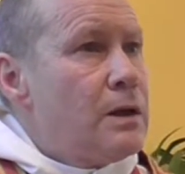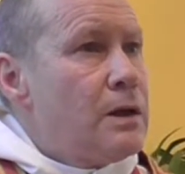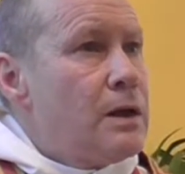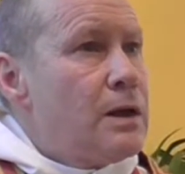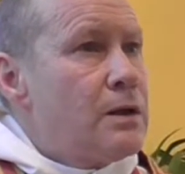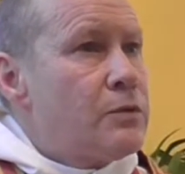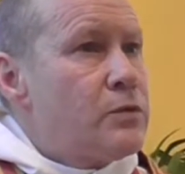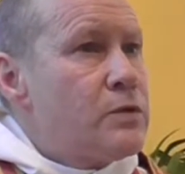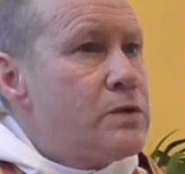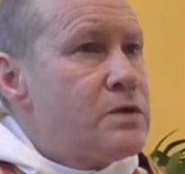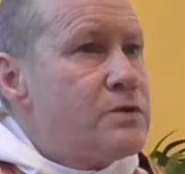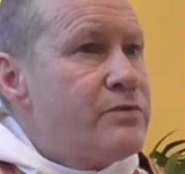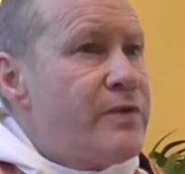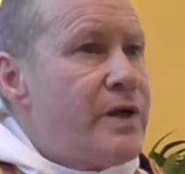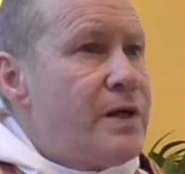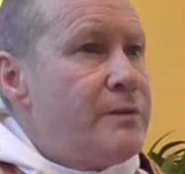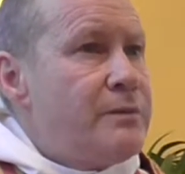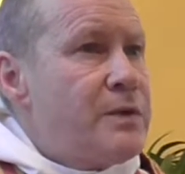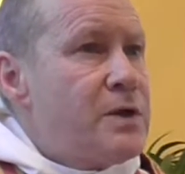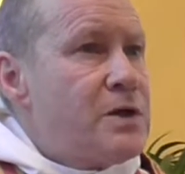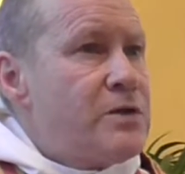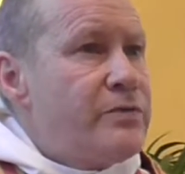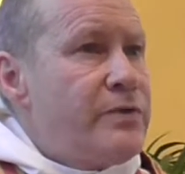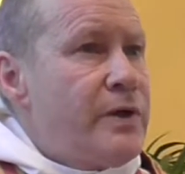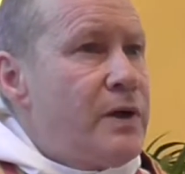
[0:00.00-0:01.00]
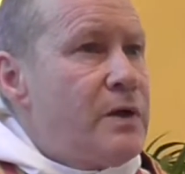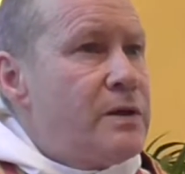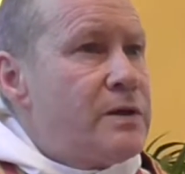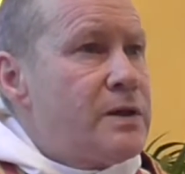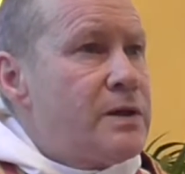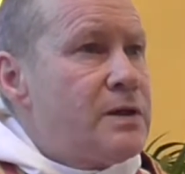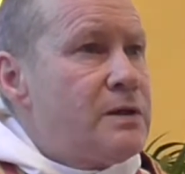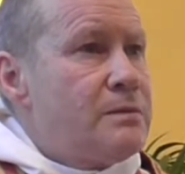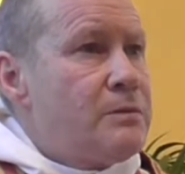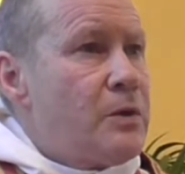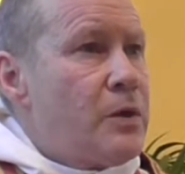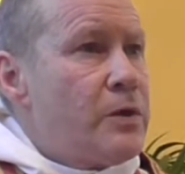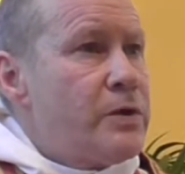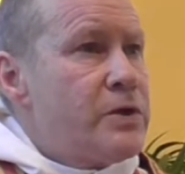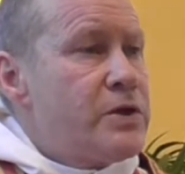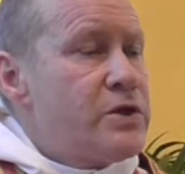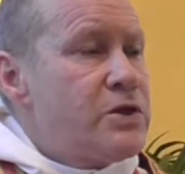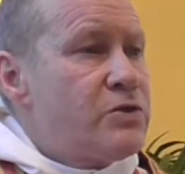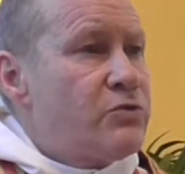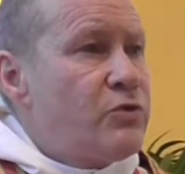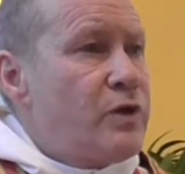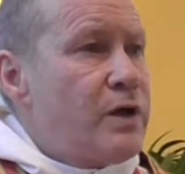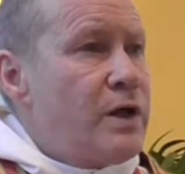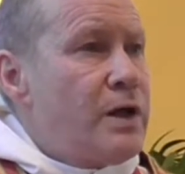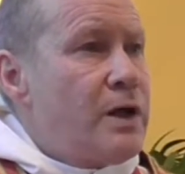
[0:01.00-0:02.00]
It was very much felt in the
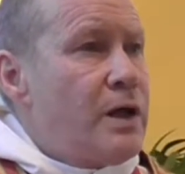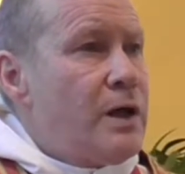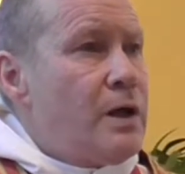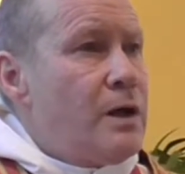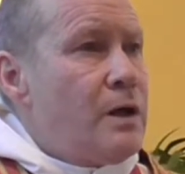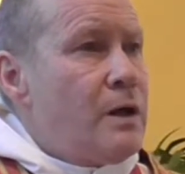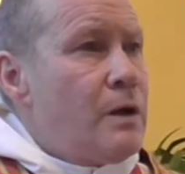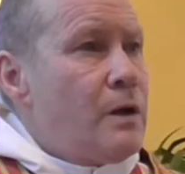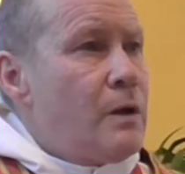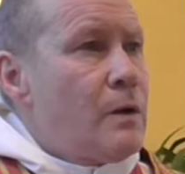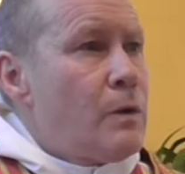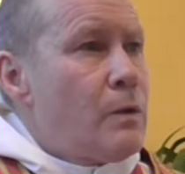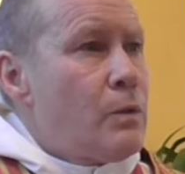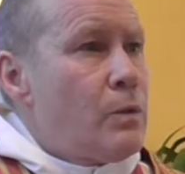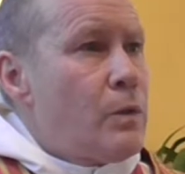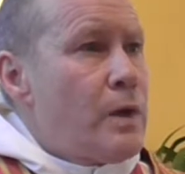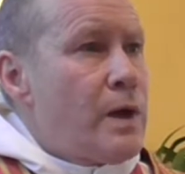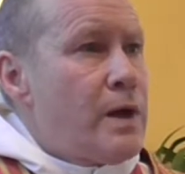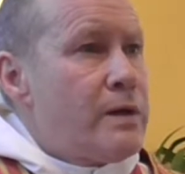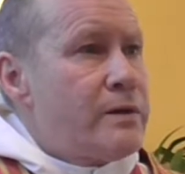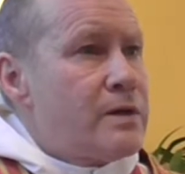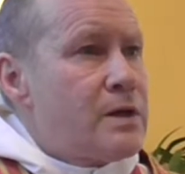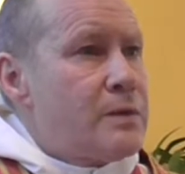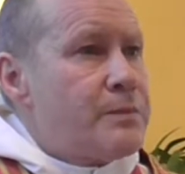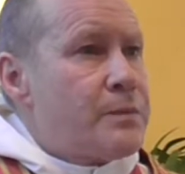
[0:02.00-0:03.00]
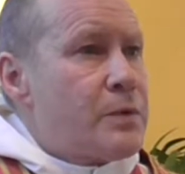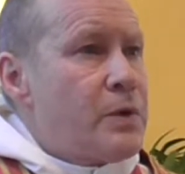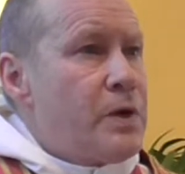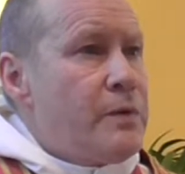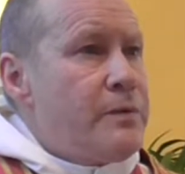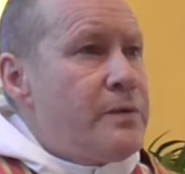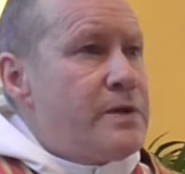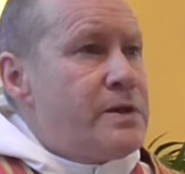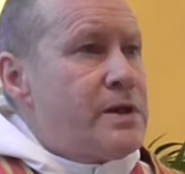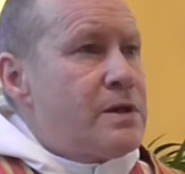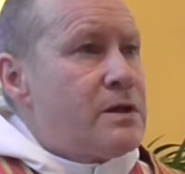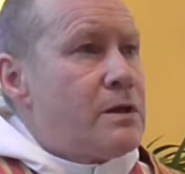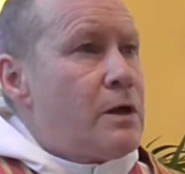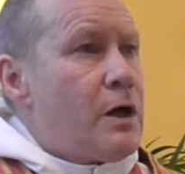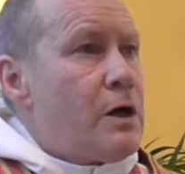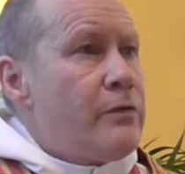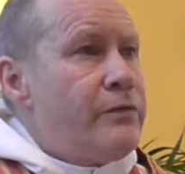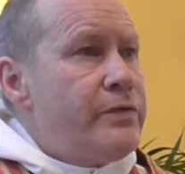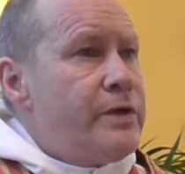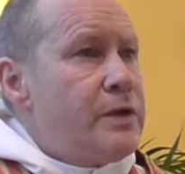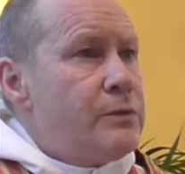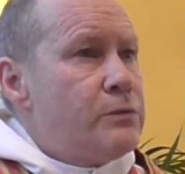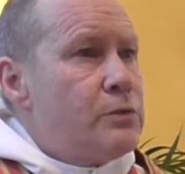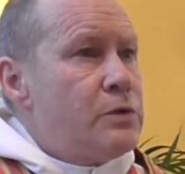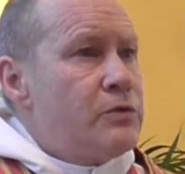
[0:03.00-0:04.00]
monastery where the prohibited
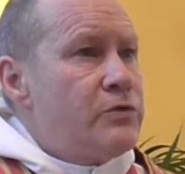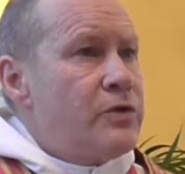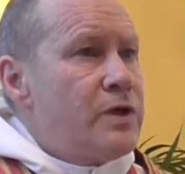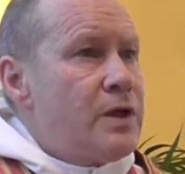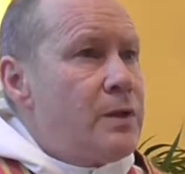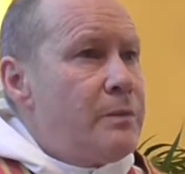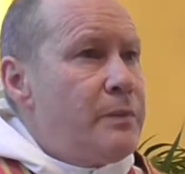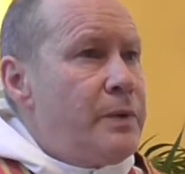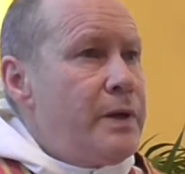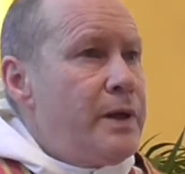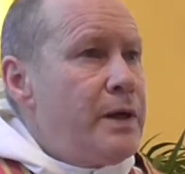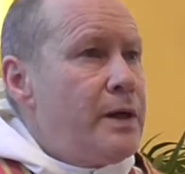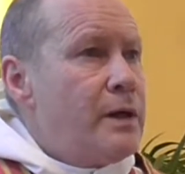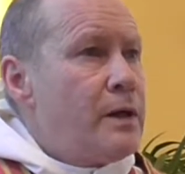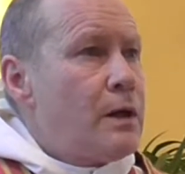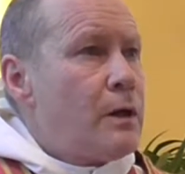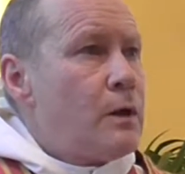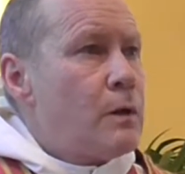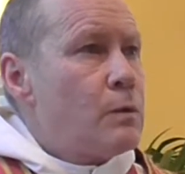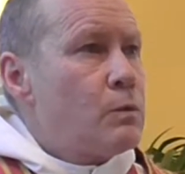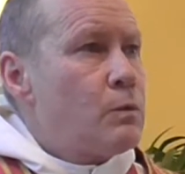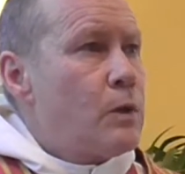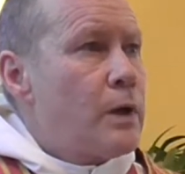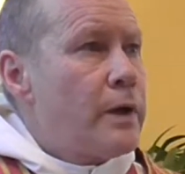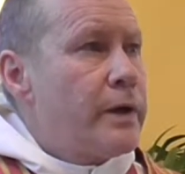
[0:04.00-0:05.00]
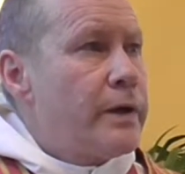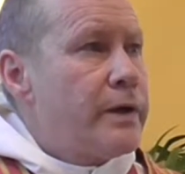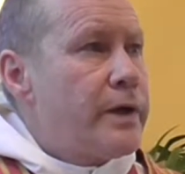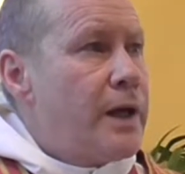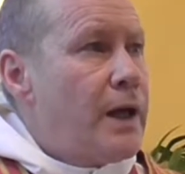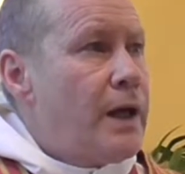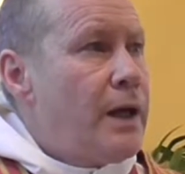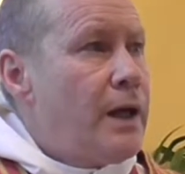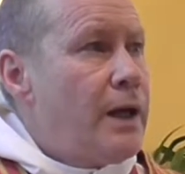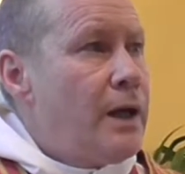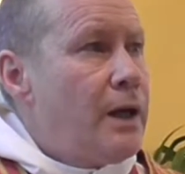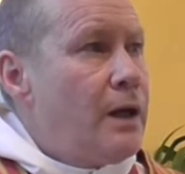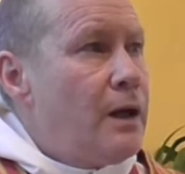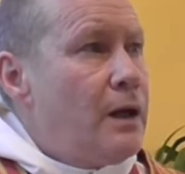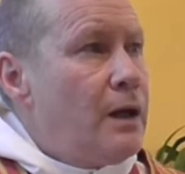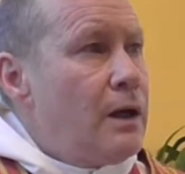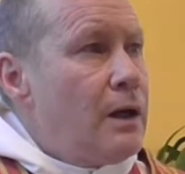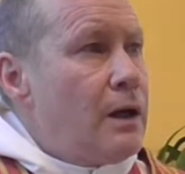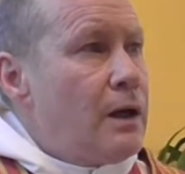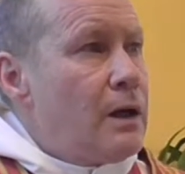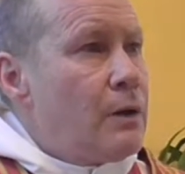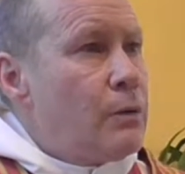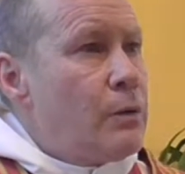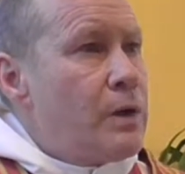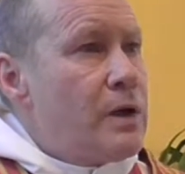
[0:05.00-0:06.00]
coffee would reappear on one day
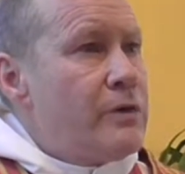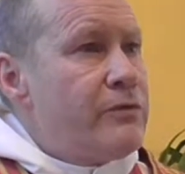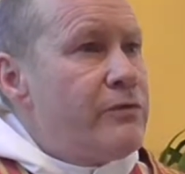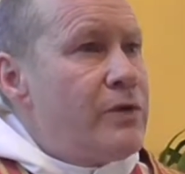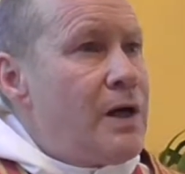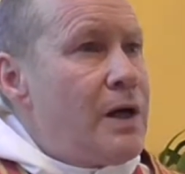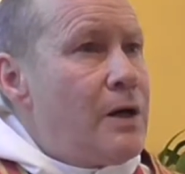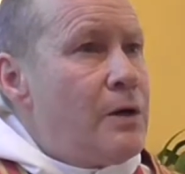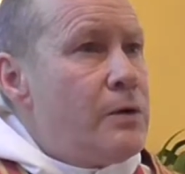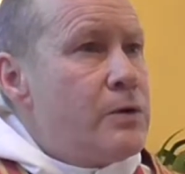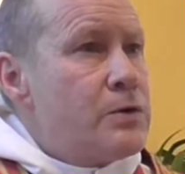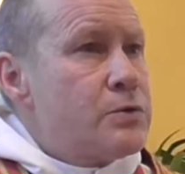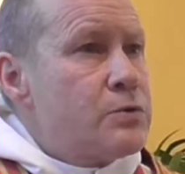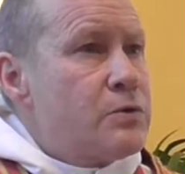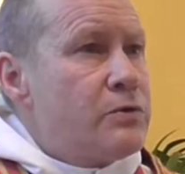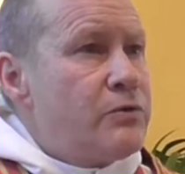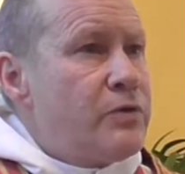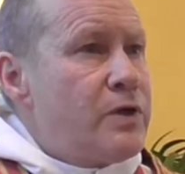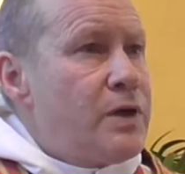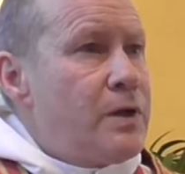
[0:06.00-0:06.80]
where flowers would